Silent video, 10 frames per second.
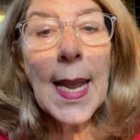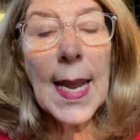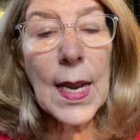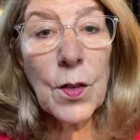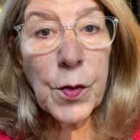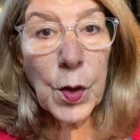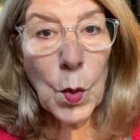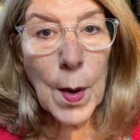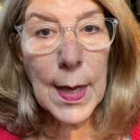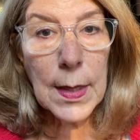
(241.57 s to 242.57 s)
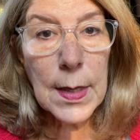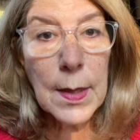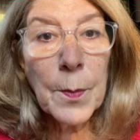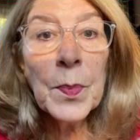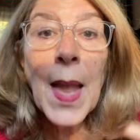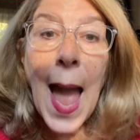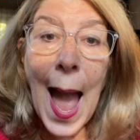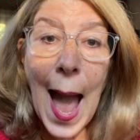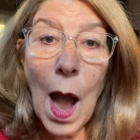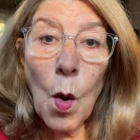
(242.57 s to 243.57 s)
influence
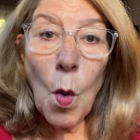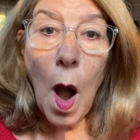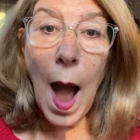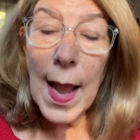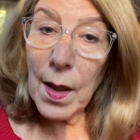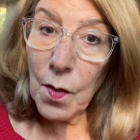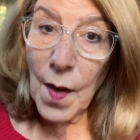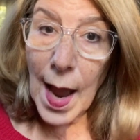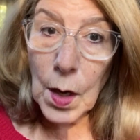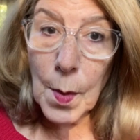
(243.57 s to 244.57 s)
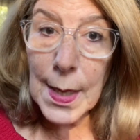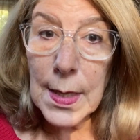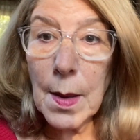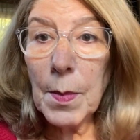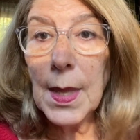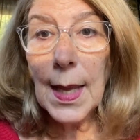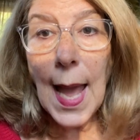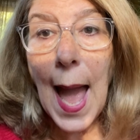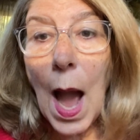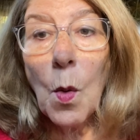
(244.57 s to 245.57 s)
how I evaluate something,
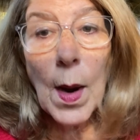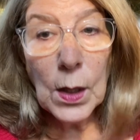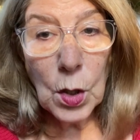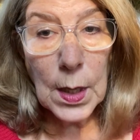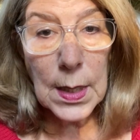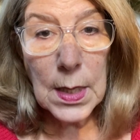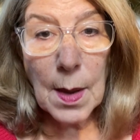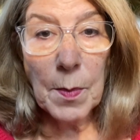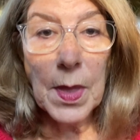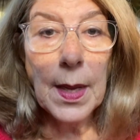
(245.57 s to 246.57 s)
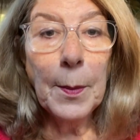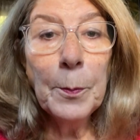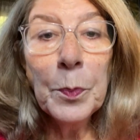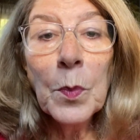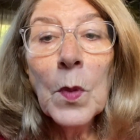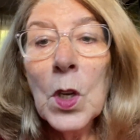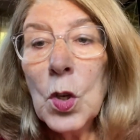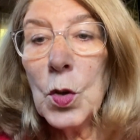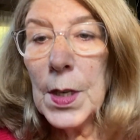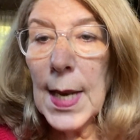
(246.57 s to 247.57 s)
how I look at something?
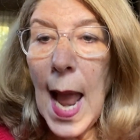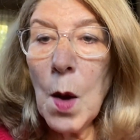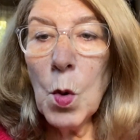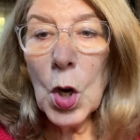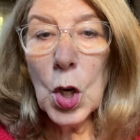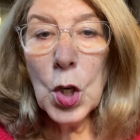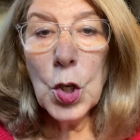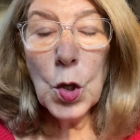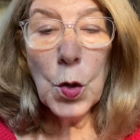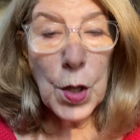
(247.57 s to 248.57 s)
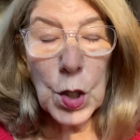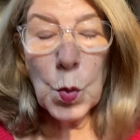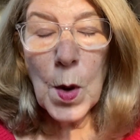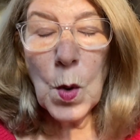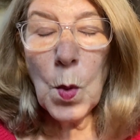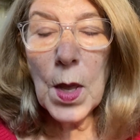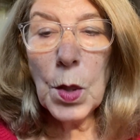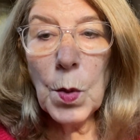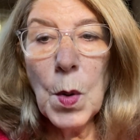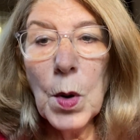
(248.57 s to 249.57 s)
So today we're going to do, this week, week
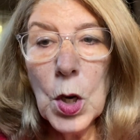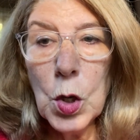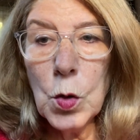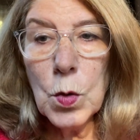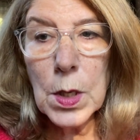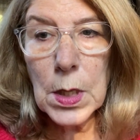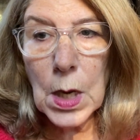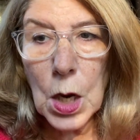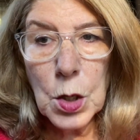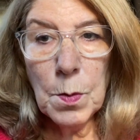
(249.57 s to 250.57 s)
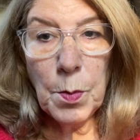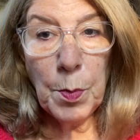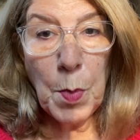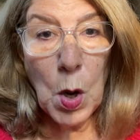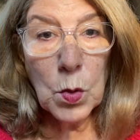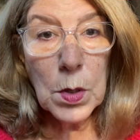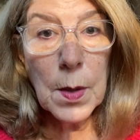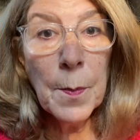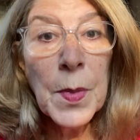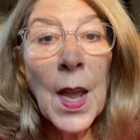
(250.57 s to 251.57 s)
3, we're going to do a discussion
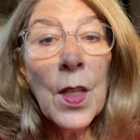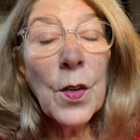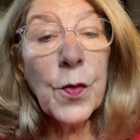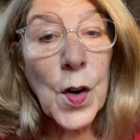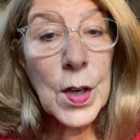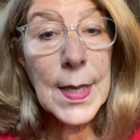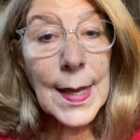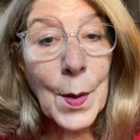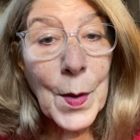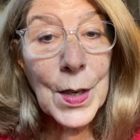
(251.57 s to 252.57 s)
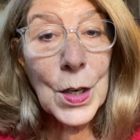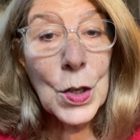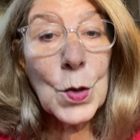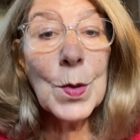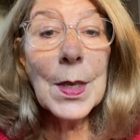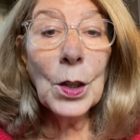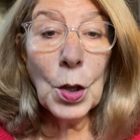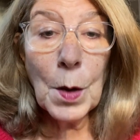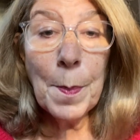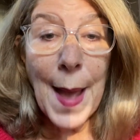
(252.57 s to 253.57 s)
post. The first thing I want you to do is a
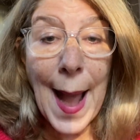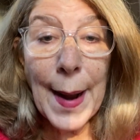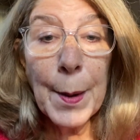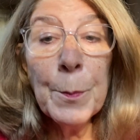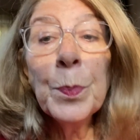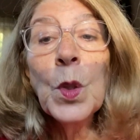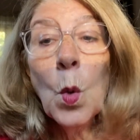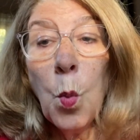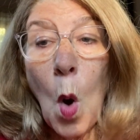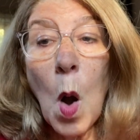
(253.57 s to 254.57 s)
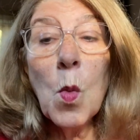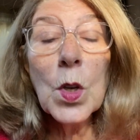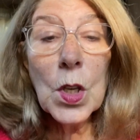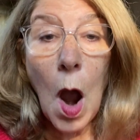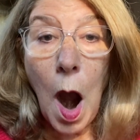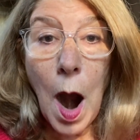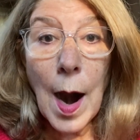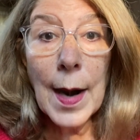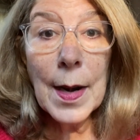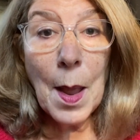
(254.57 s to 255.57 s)
look back. What was
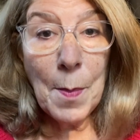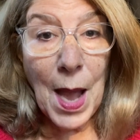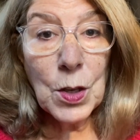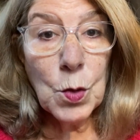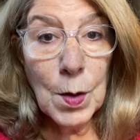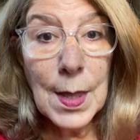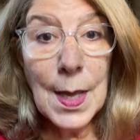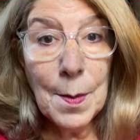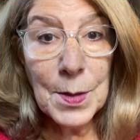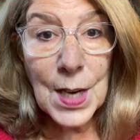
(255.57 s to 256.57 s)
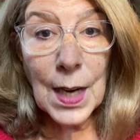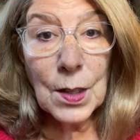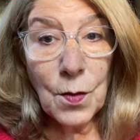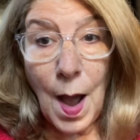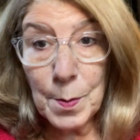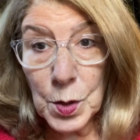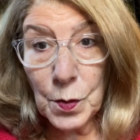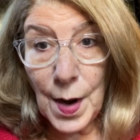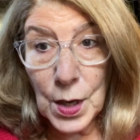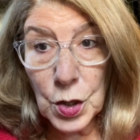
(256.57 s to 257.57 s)
hard about doing the objective
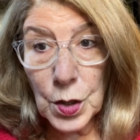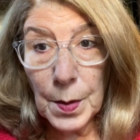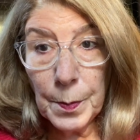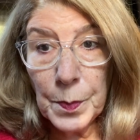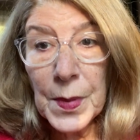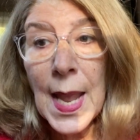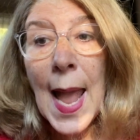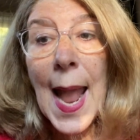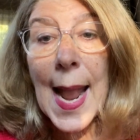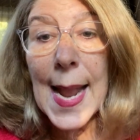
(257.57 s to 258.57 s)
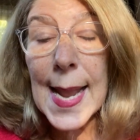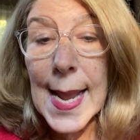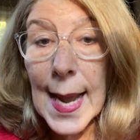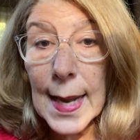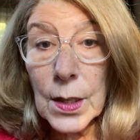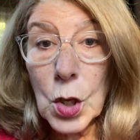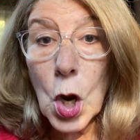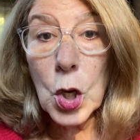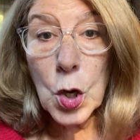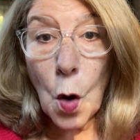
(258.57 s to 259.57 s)
observation? And
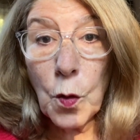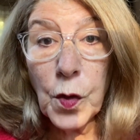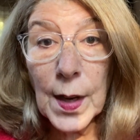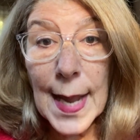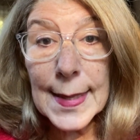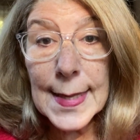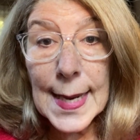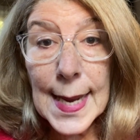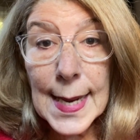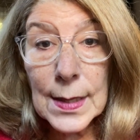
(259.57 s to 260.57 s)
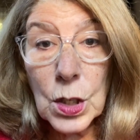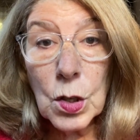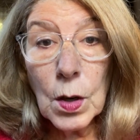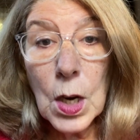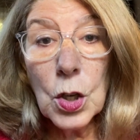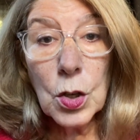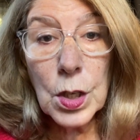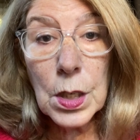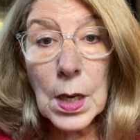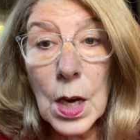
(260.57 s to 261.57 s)
don't forget to answer in your
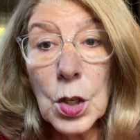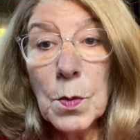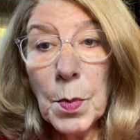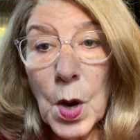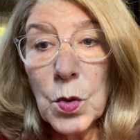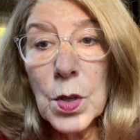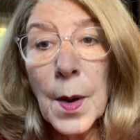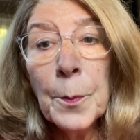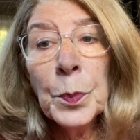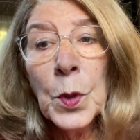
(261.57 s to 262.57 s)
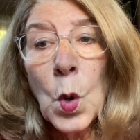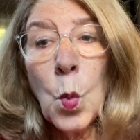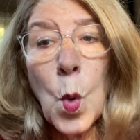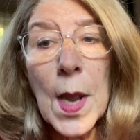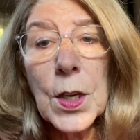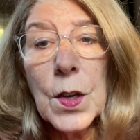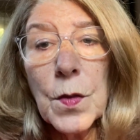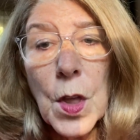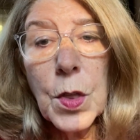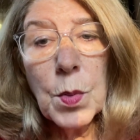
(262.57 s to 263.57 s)
discussion post, which of
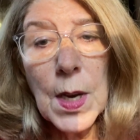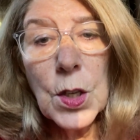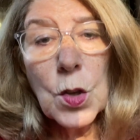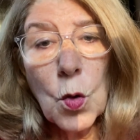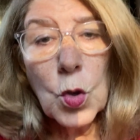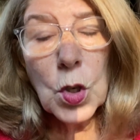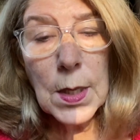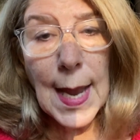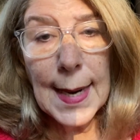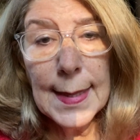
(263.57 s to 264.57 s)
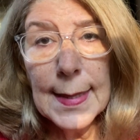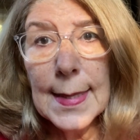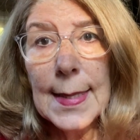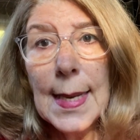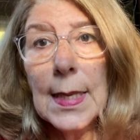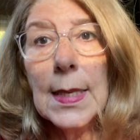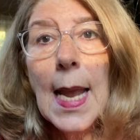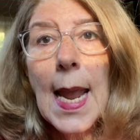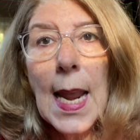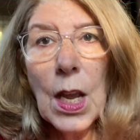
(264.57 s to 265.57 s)
the 3 social sciences,
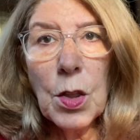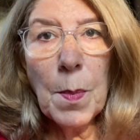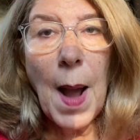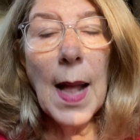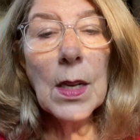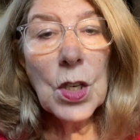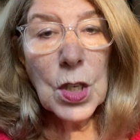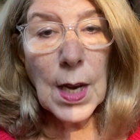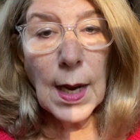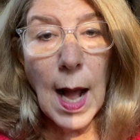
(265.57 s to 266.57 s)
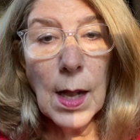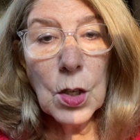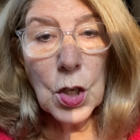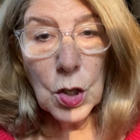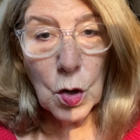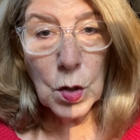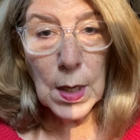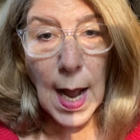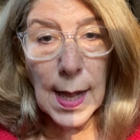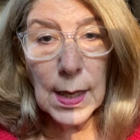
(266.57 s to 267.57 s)
anthropology, psychology, and
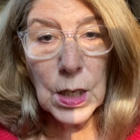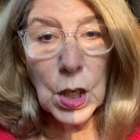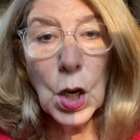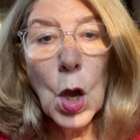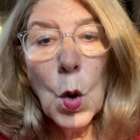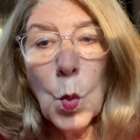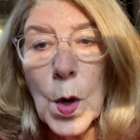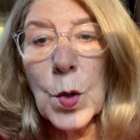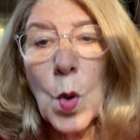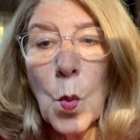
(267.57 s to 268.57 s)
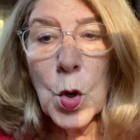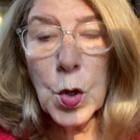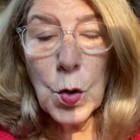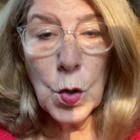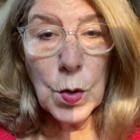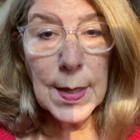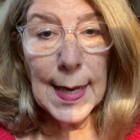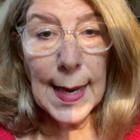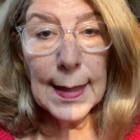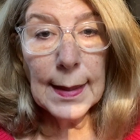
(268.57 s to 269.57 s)
sociology, which one would you use
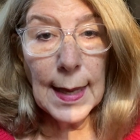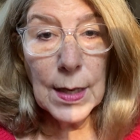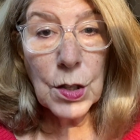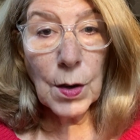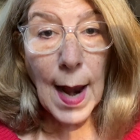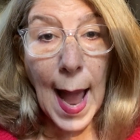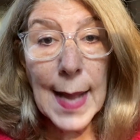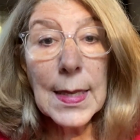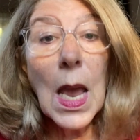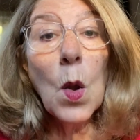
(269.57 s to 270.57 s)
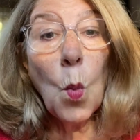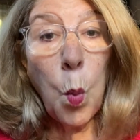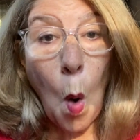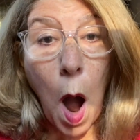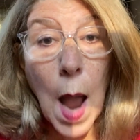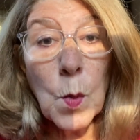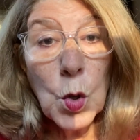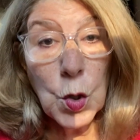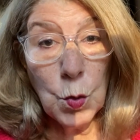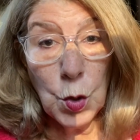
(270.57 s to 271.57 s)
to analyze your ads, and why
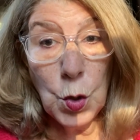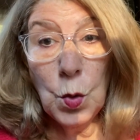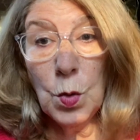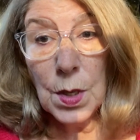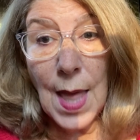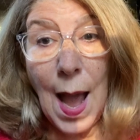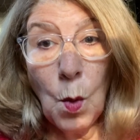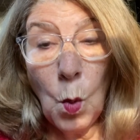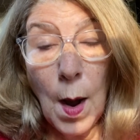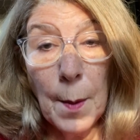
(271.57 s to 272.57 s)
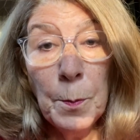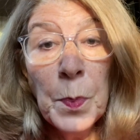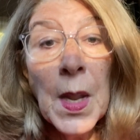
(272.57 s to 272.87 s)
would you choose that one?